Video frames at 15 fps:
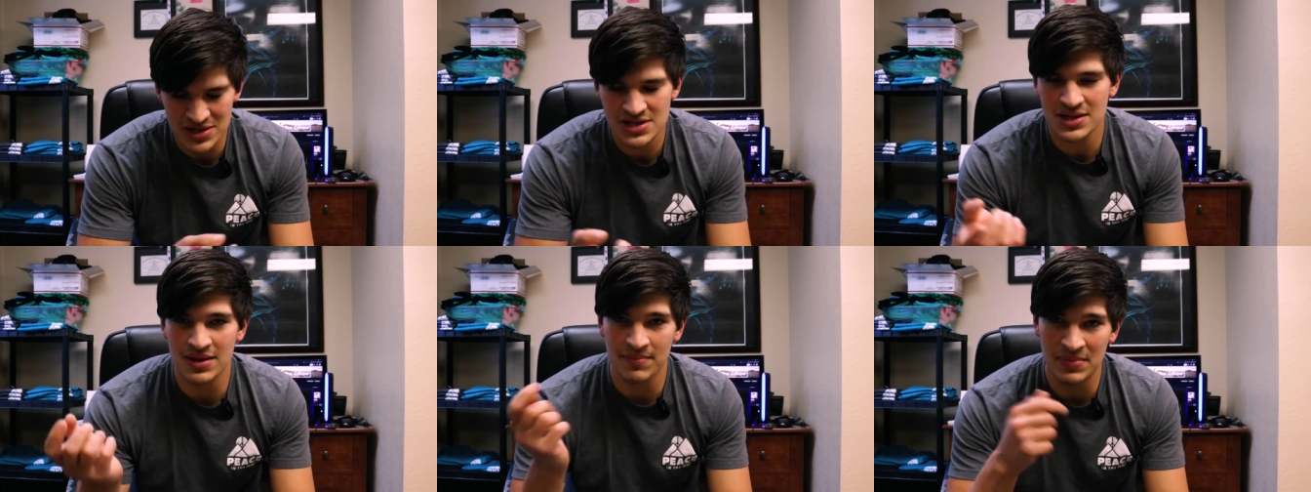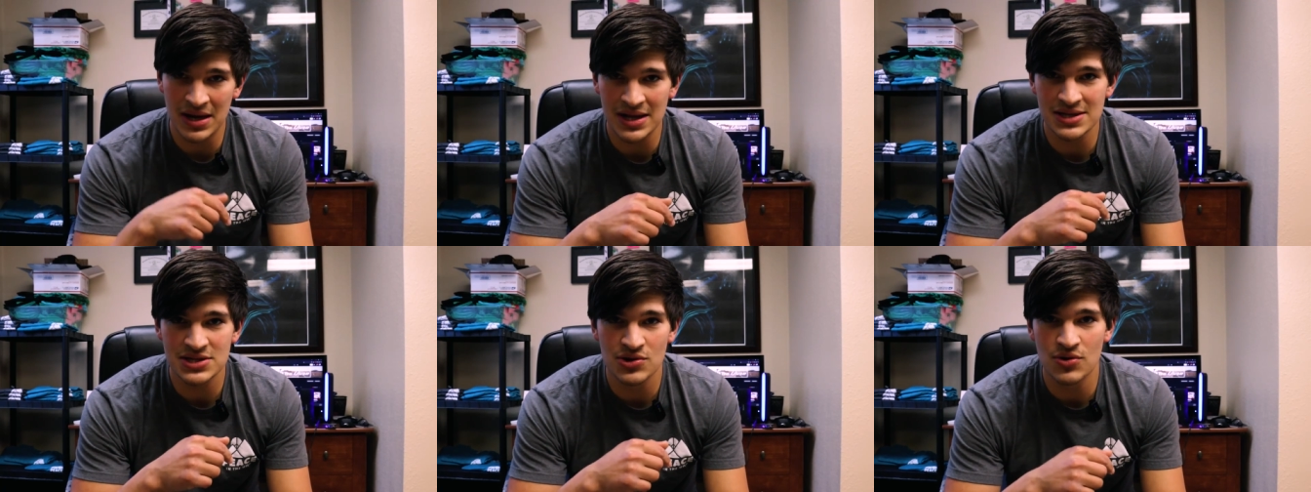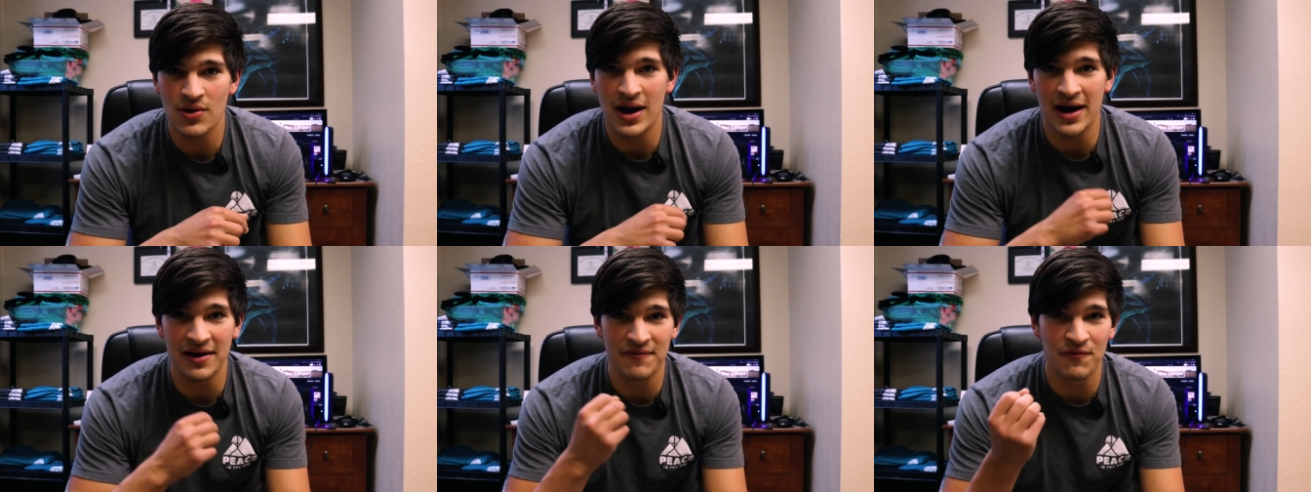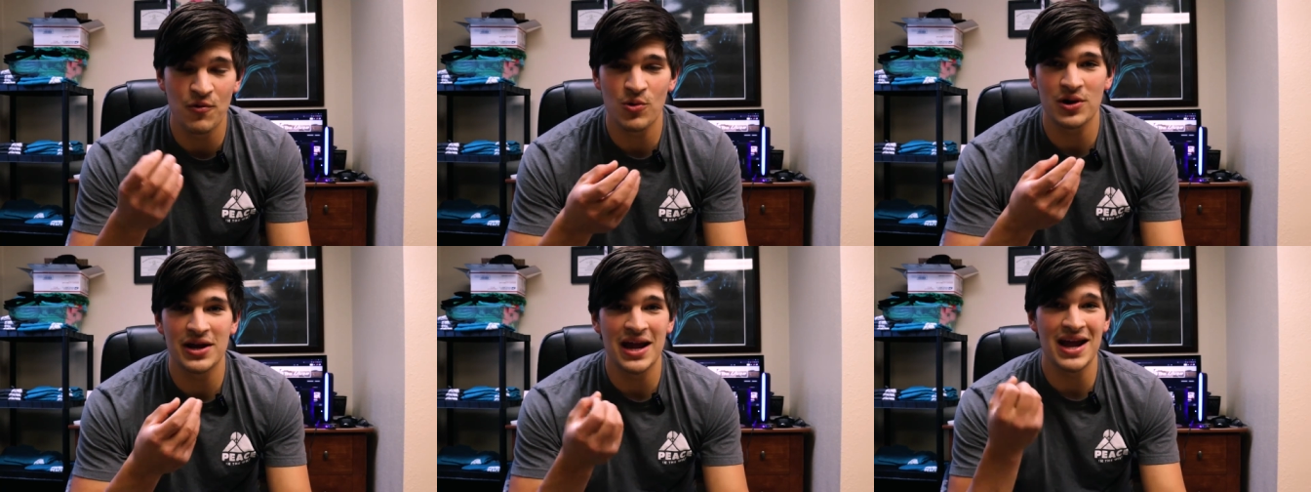which the Mini 2 had
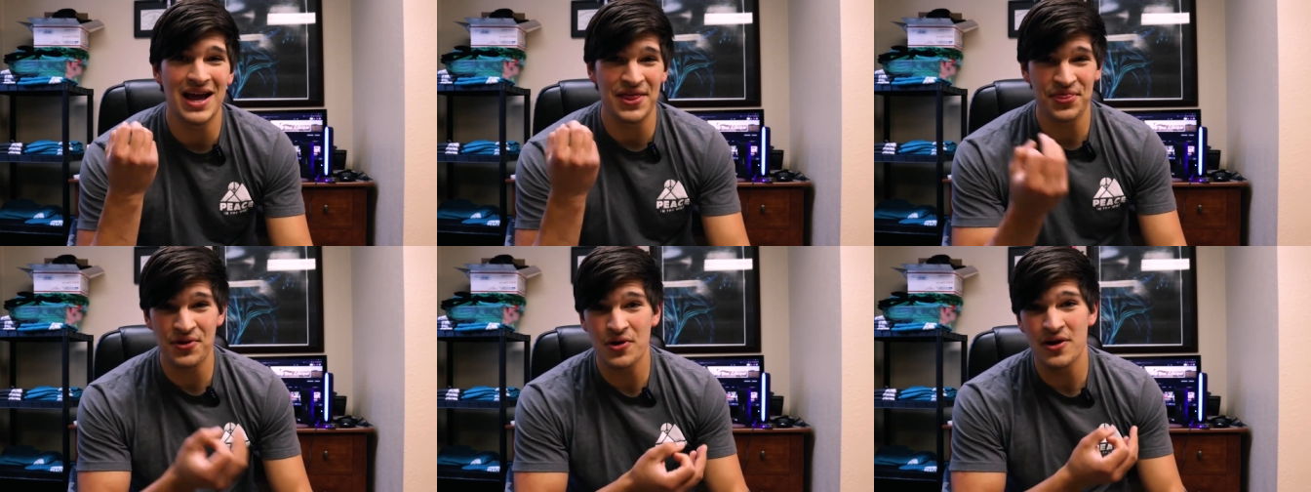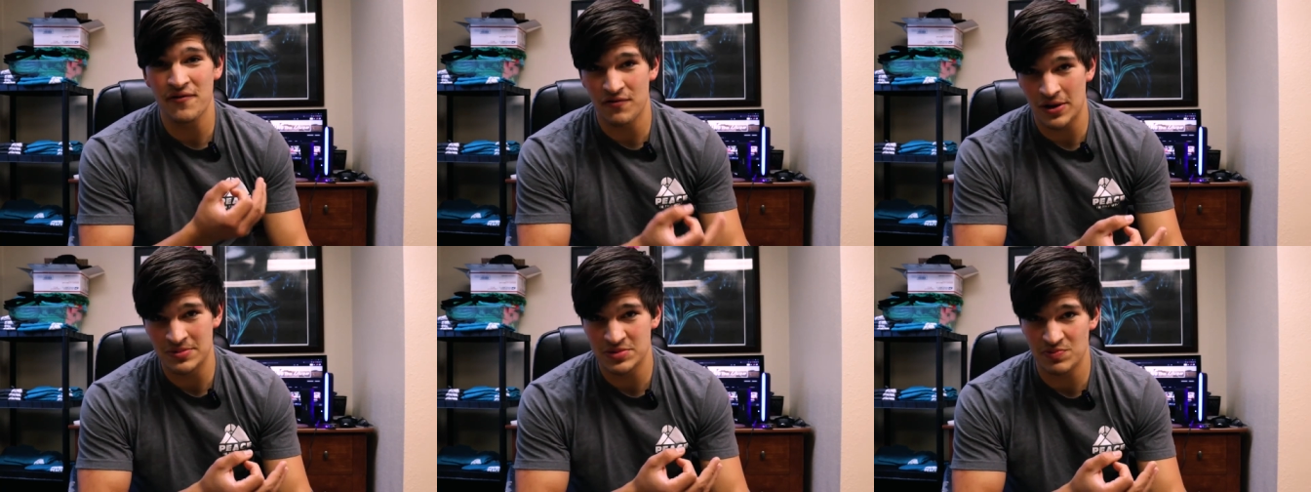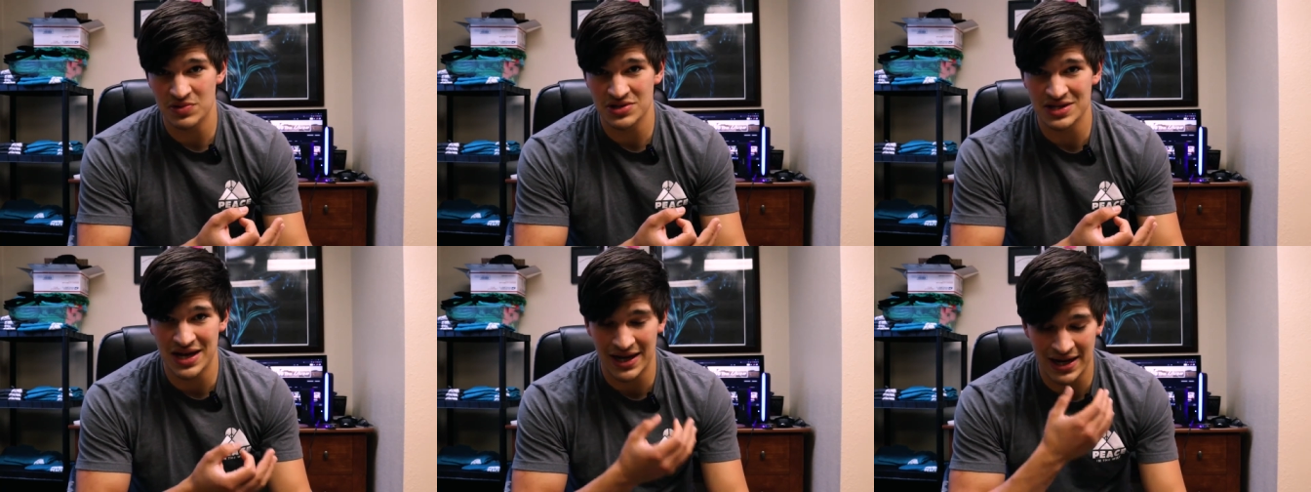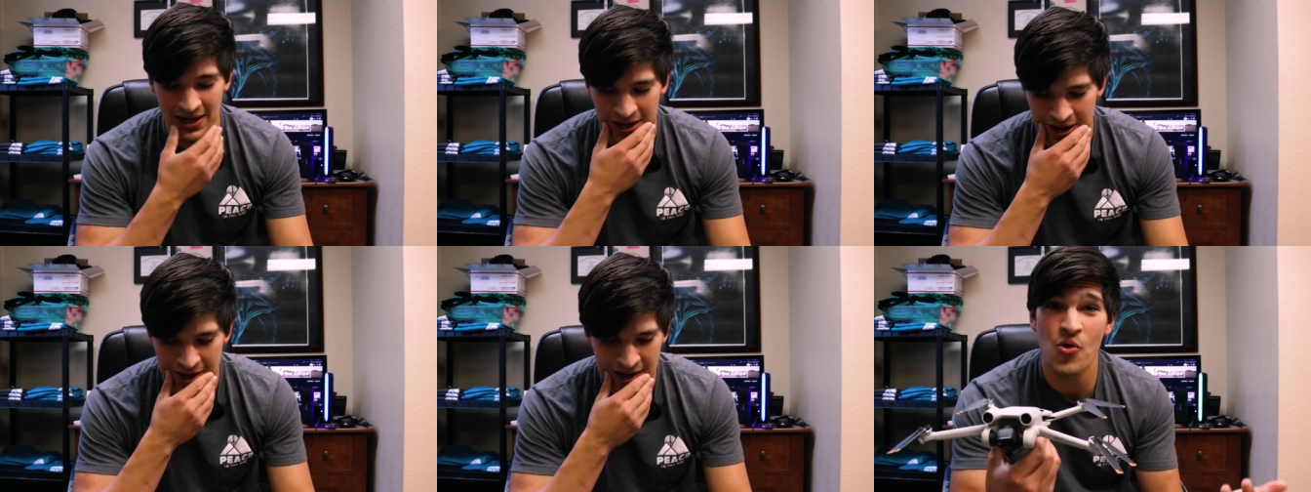4K at 30 frames per
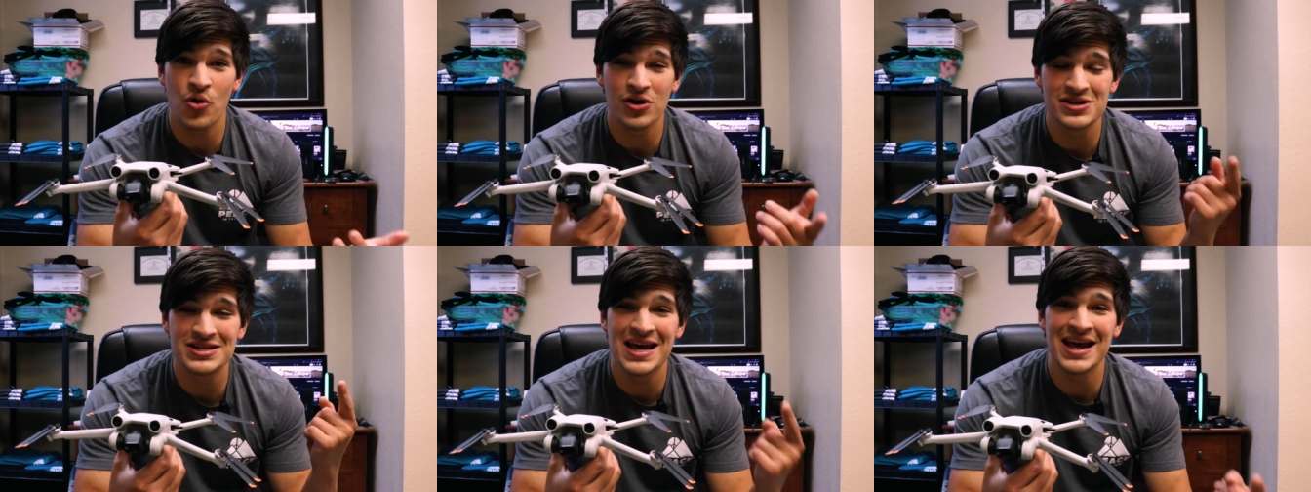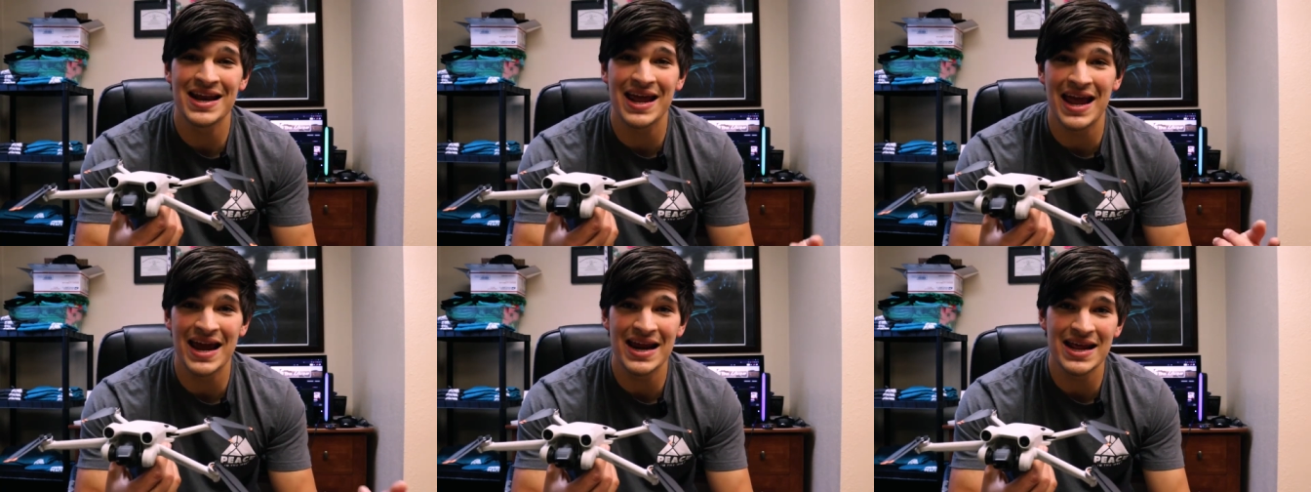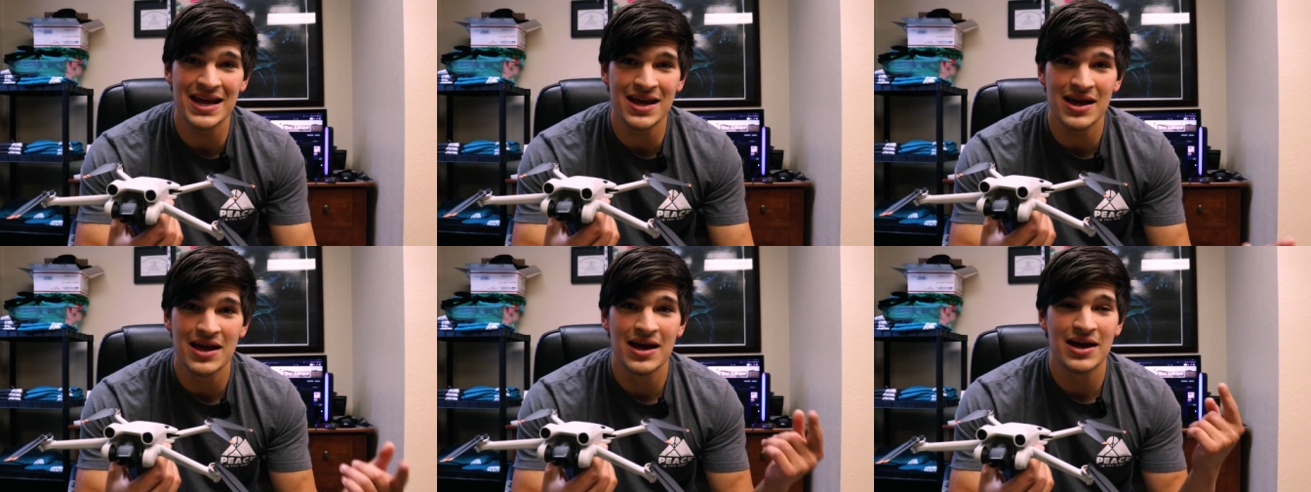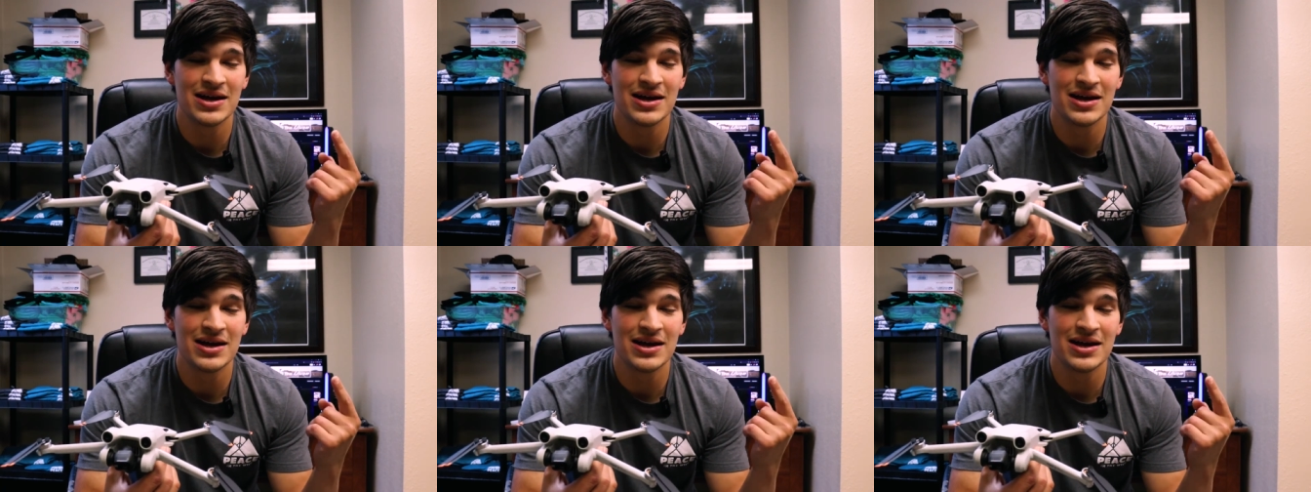second, or 1080